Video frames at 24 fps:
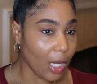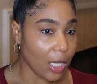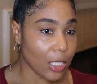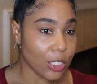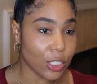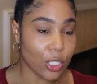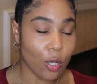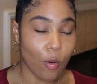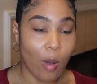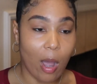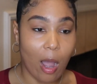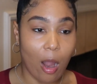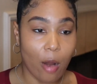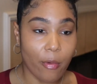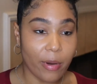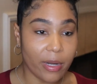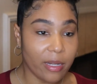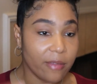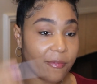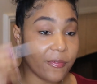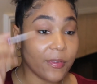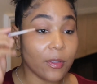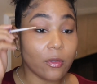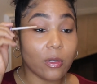So I
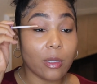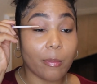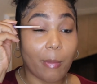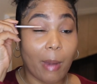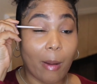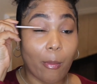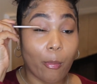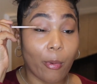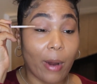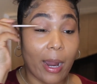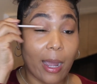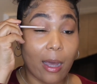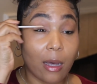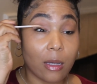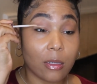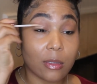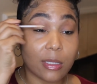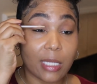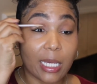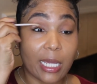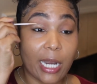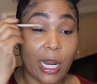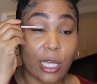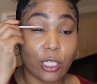already filled in my
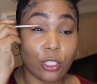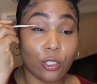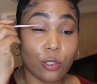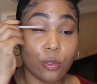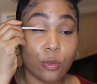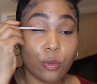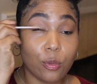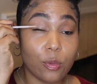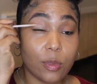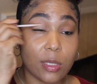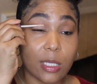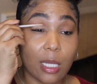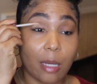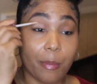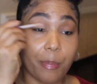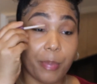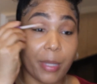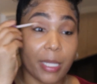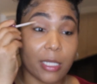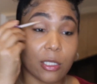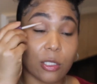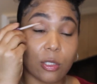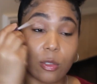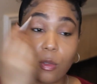brows, and I used a
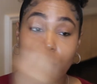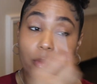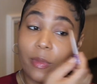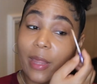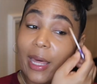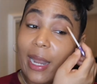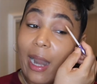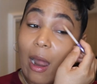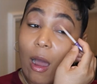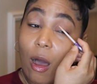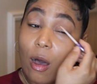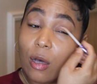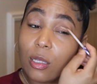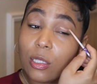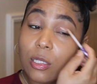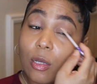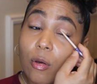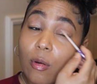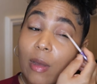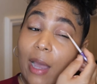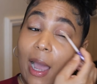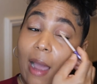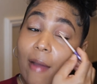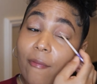pencil that I
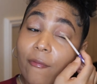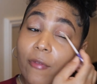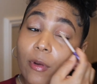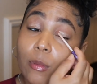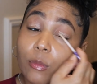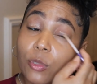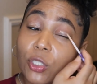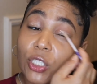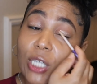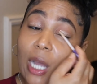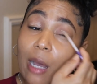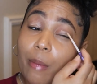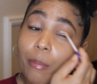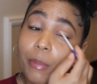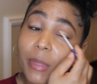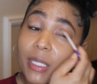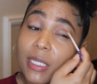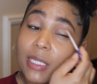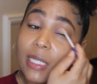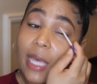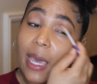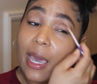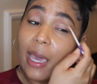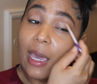also got from Shop
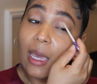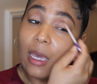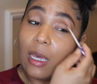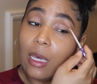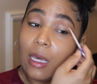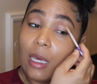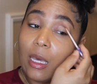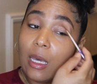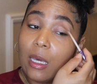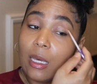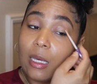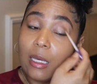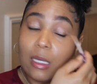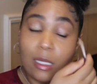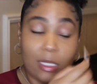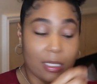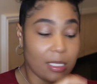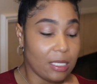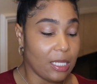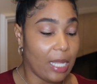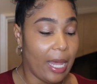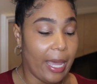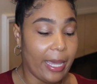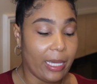Miss A.
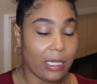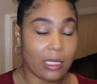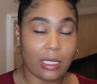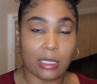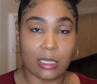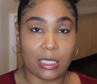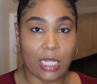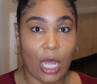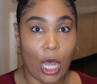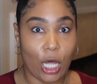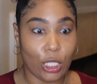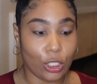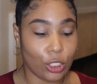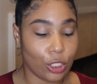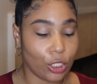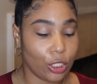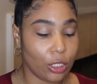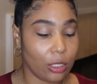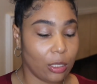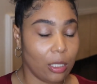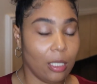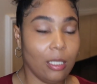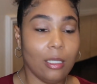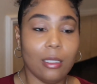It's like
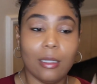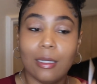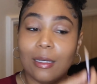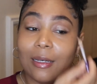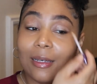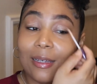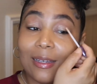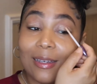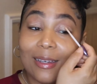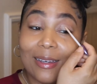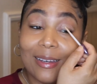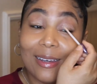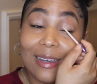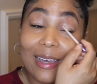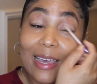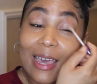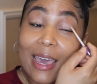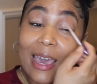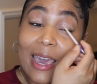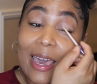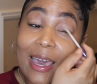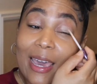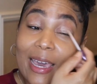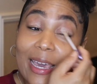$1.
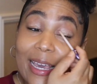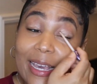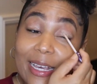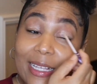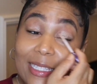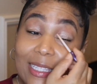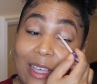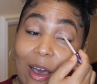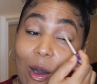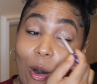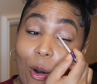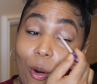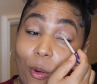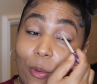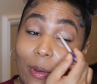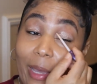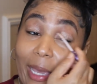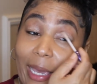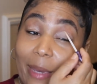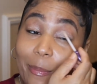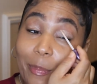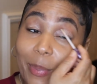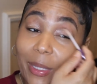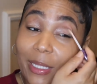It's an
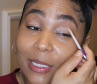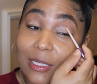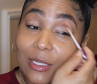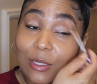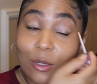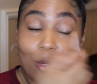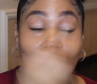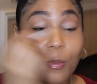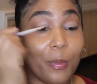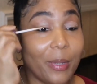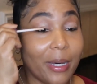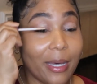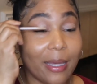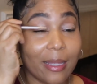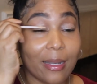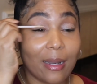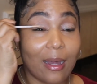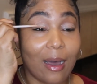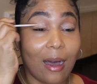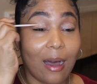okay pencil, but